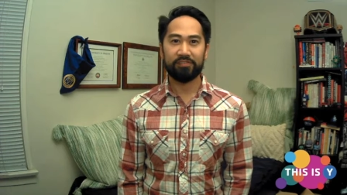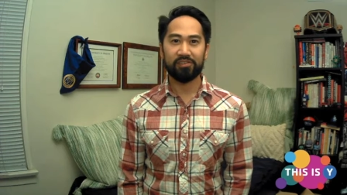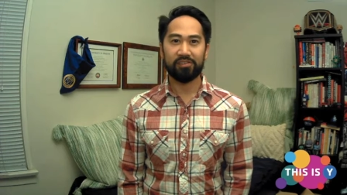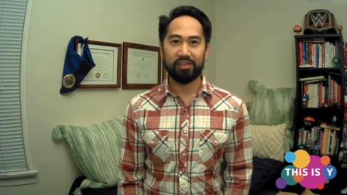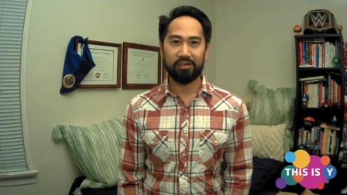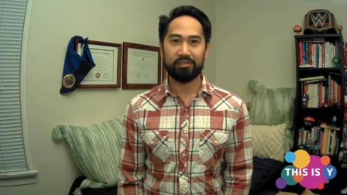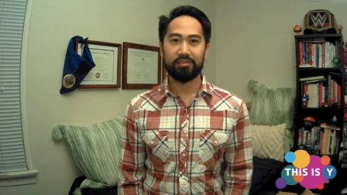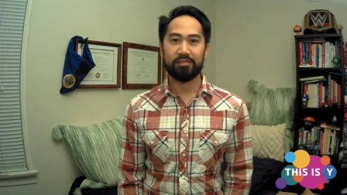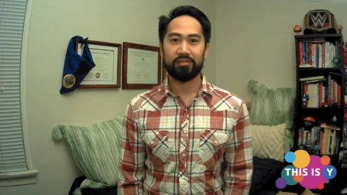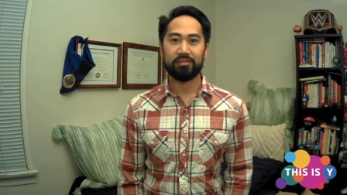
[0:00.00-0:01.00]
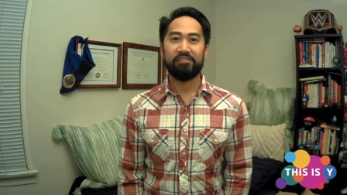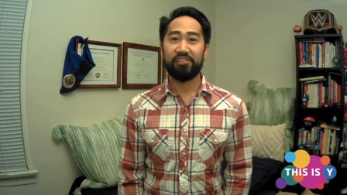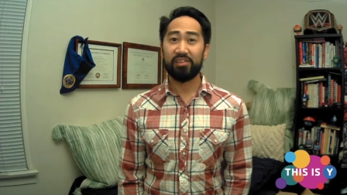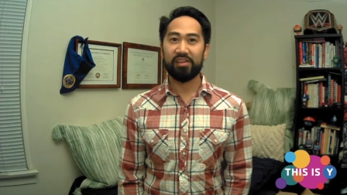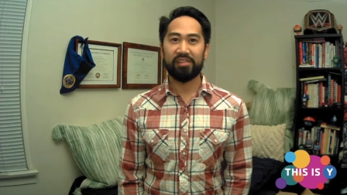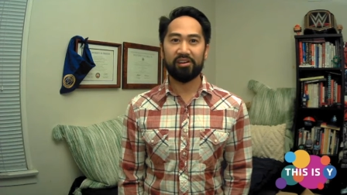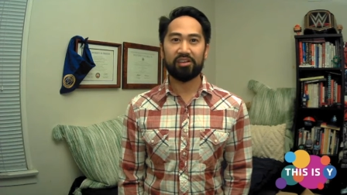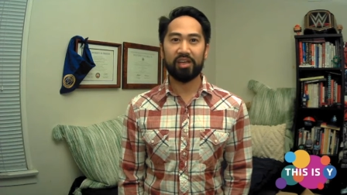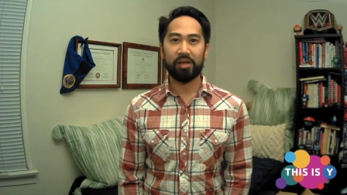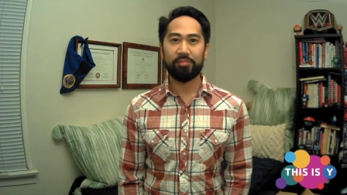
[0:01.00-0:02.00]
to fill theirs, filling
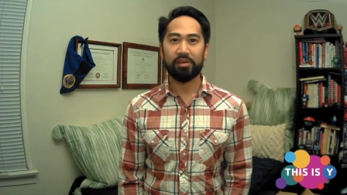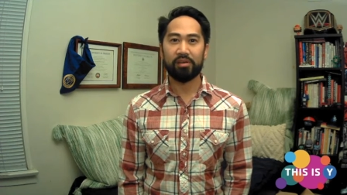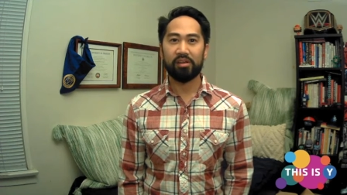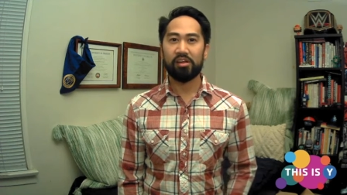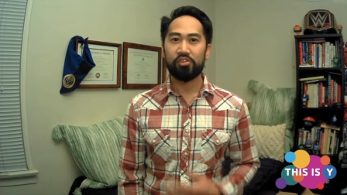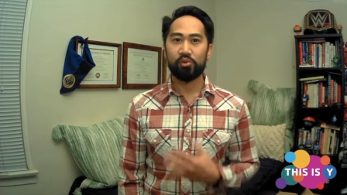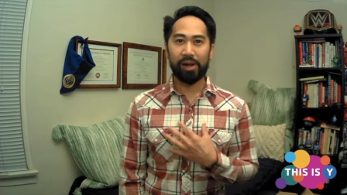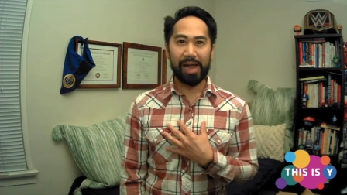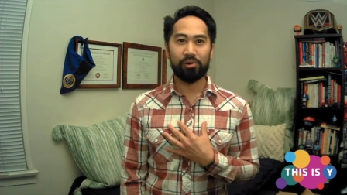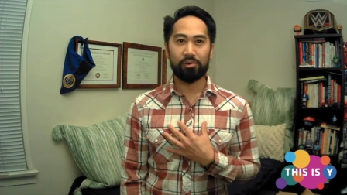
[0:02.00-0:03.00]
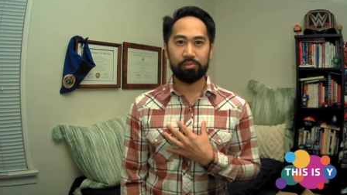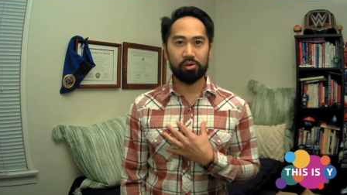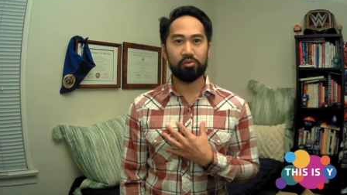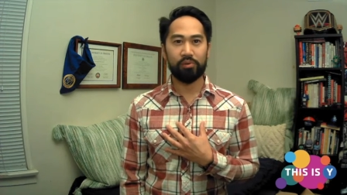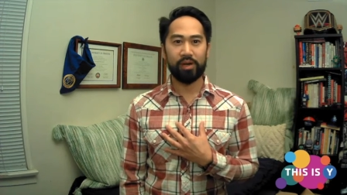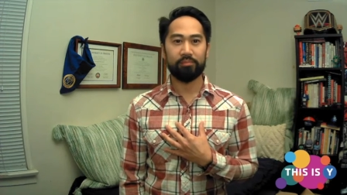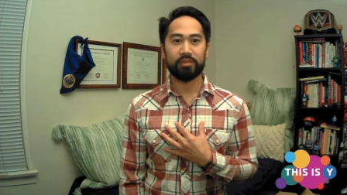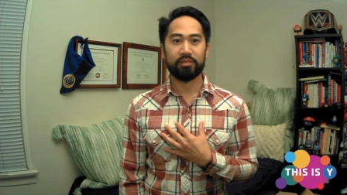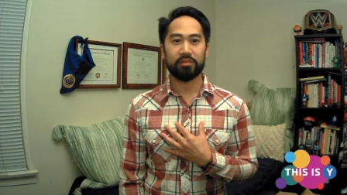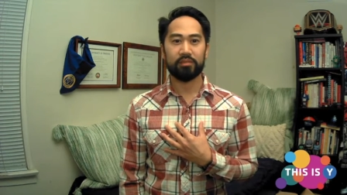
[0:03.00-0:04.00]
their cup through our programs.